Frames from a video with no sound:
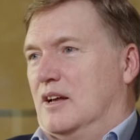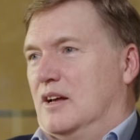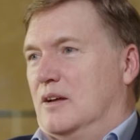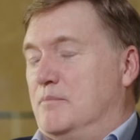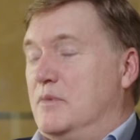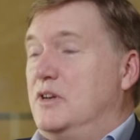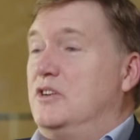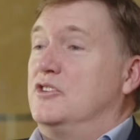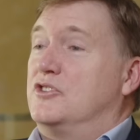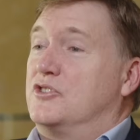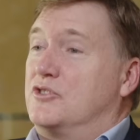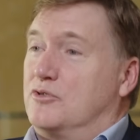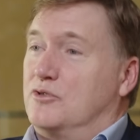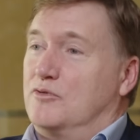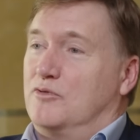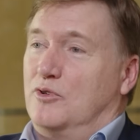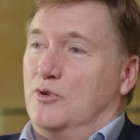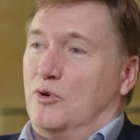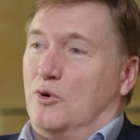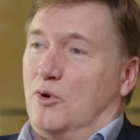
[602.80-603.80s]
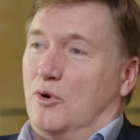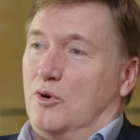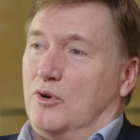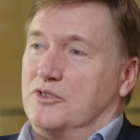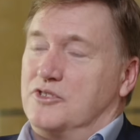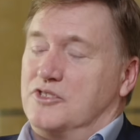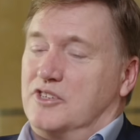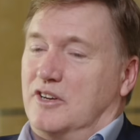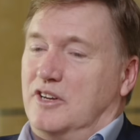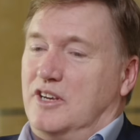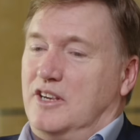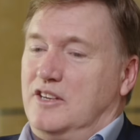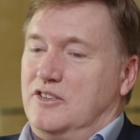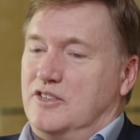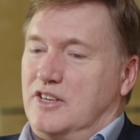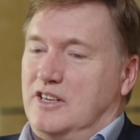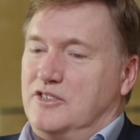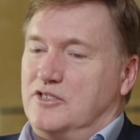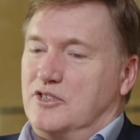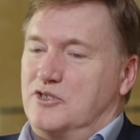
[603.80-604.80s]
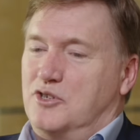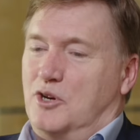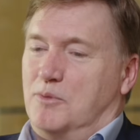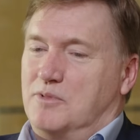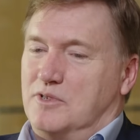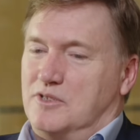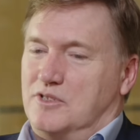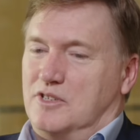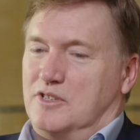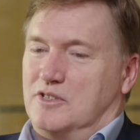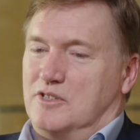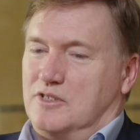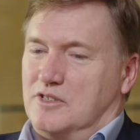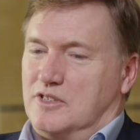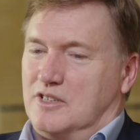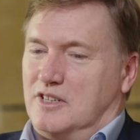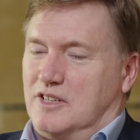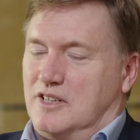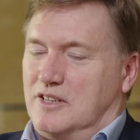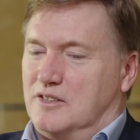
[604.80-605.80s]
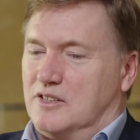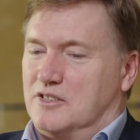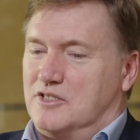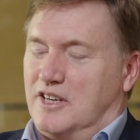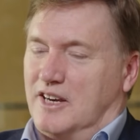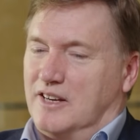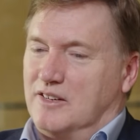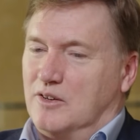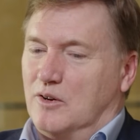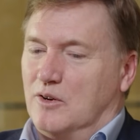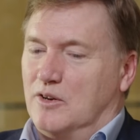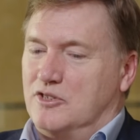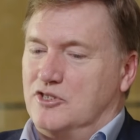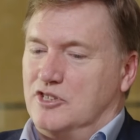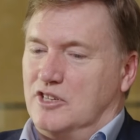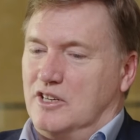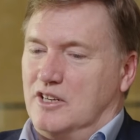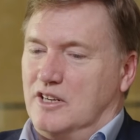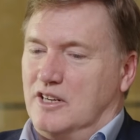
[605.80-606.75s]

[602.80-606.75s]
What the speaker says: Minister of Law. So he's adopted the technology,